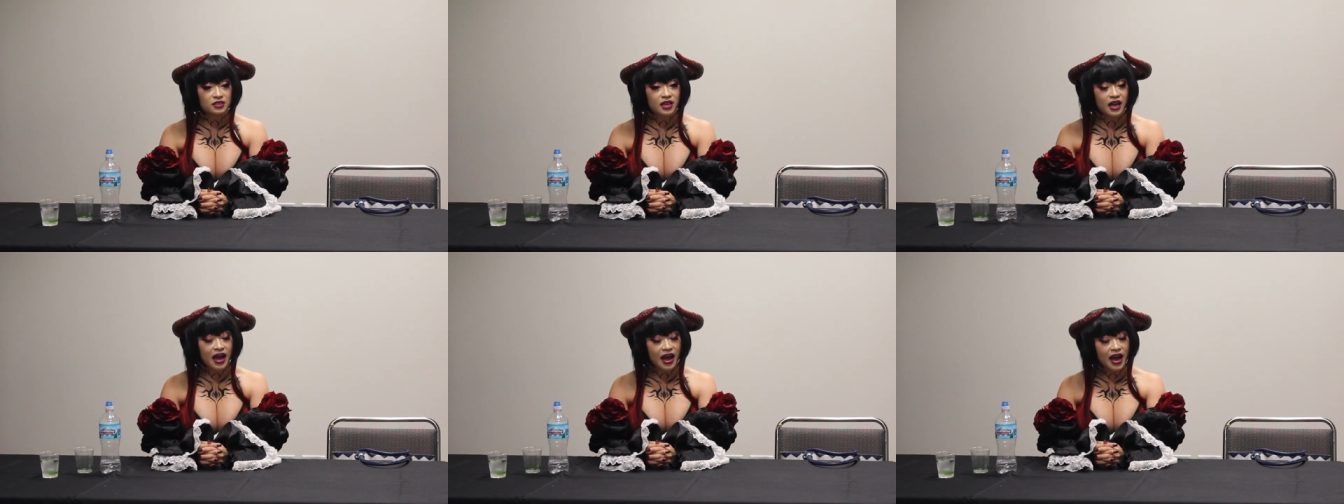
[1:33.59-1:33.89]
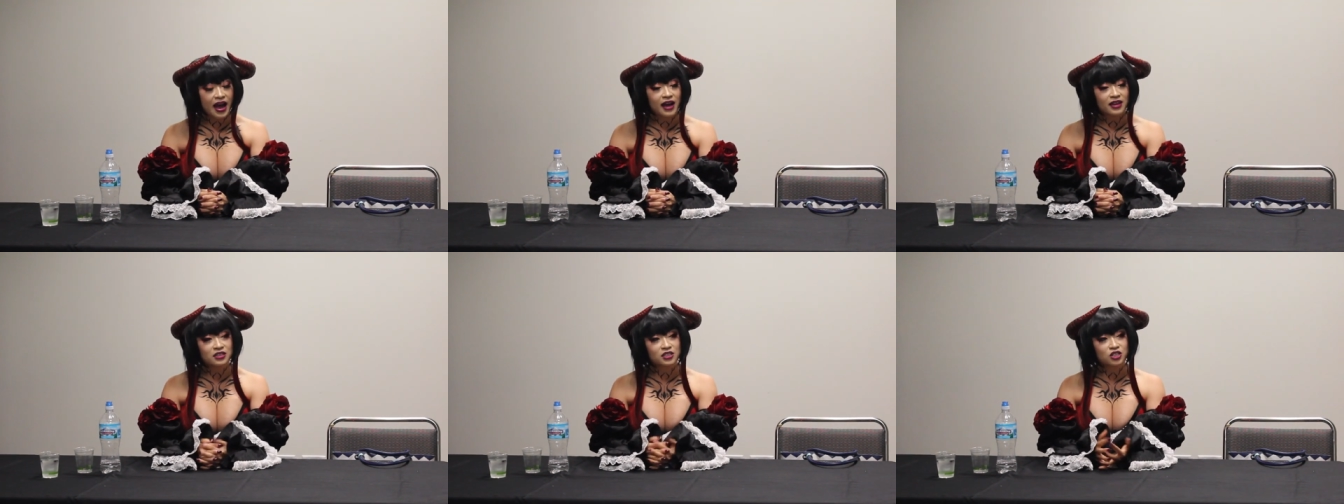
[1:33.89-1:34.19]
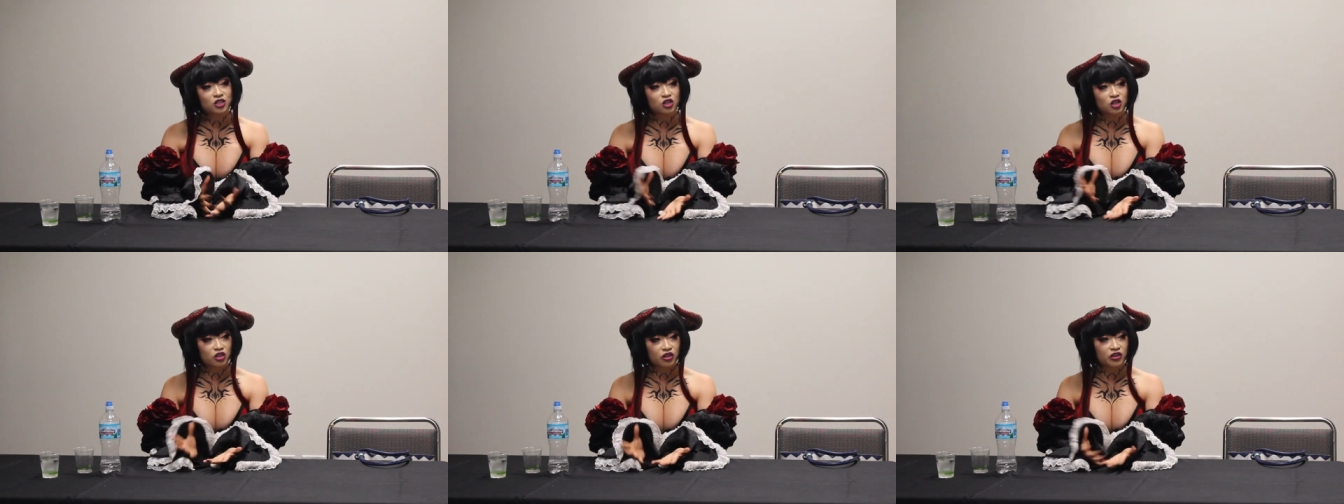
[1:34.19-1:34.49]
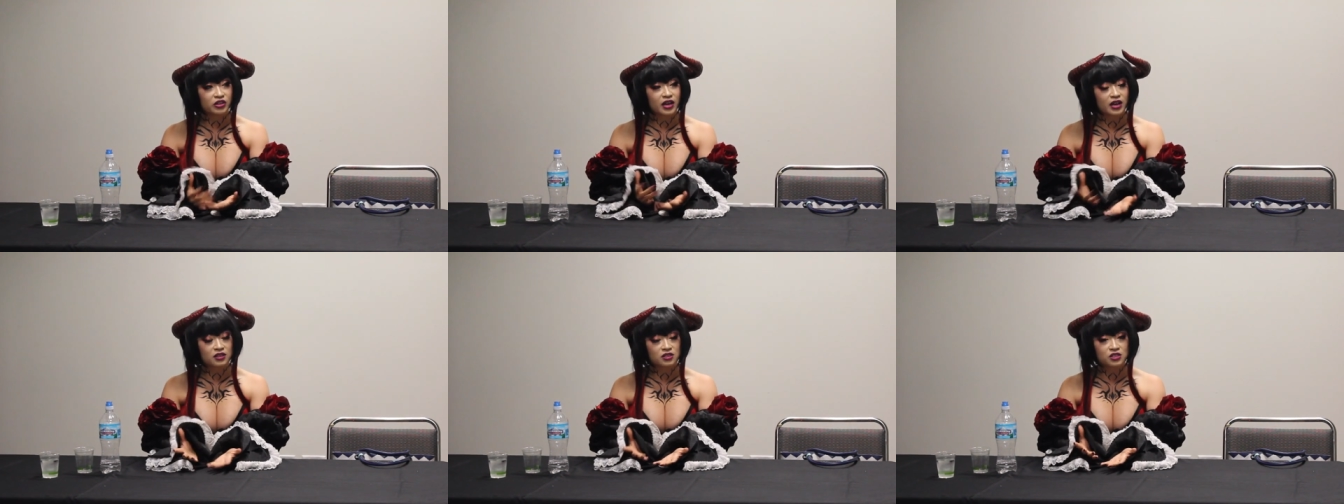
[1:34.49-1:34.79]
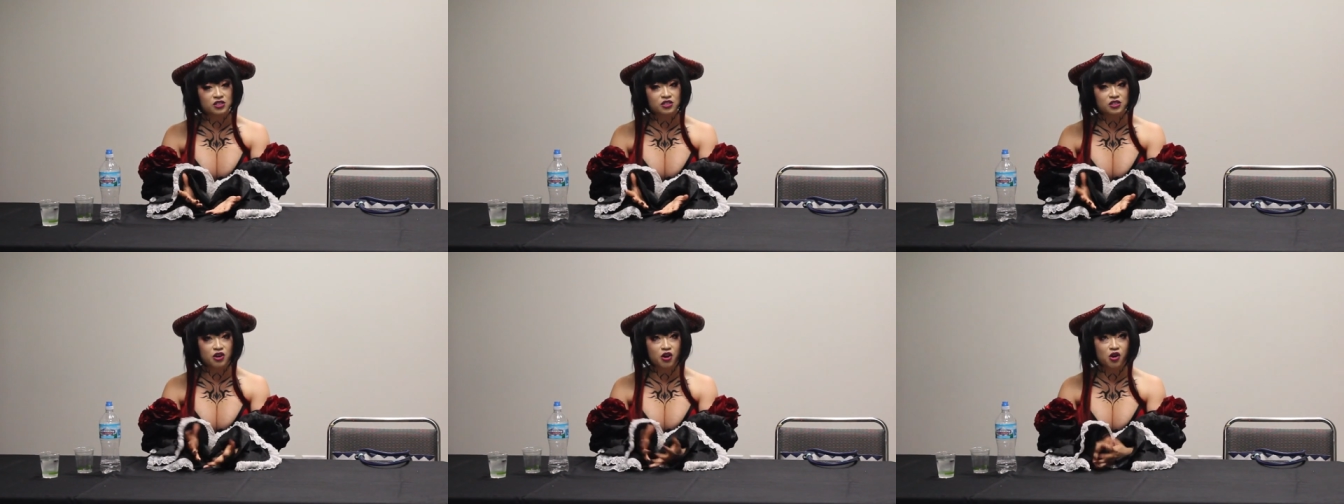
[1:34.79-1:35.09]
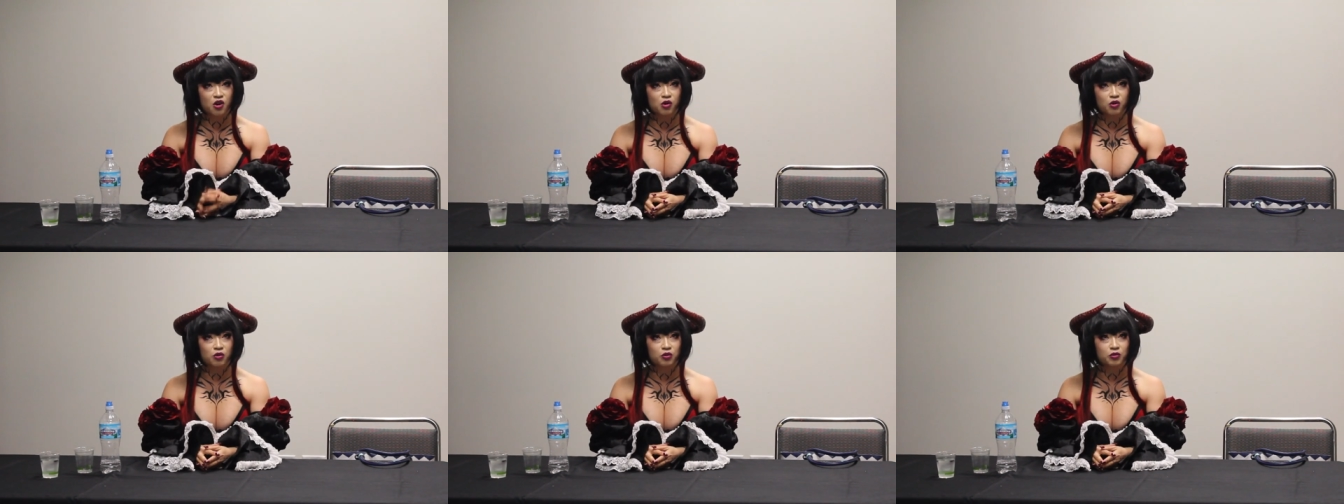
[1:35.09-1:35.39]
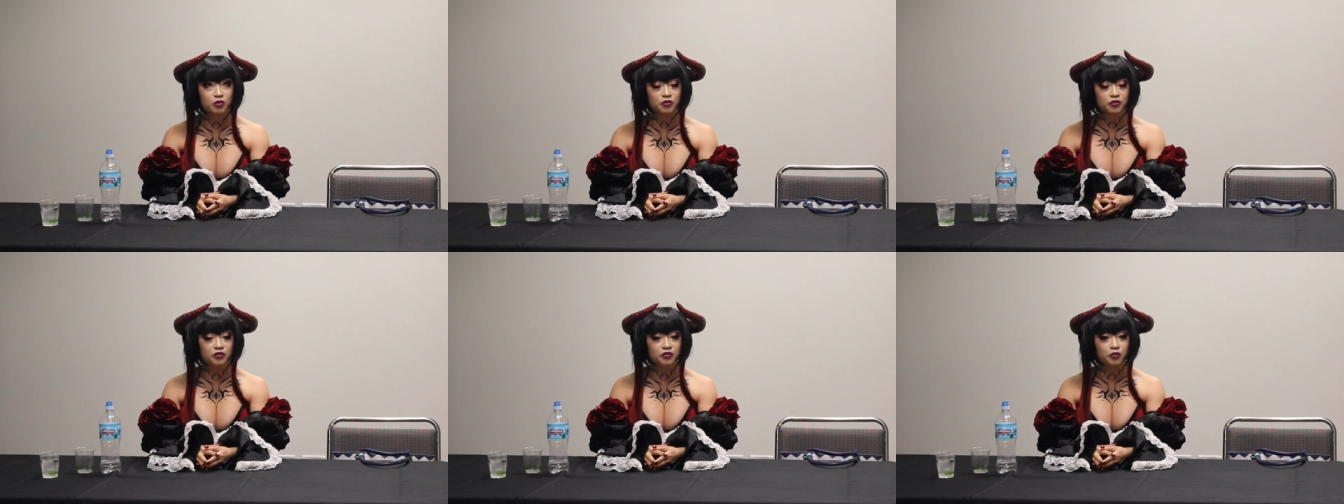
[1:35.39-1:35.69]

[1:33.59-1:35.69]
had to learn how to sew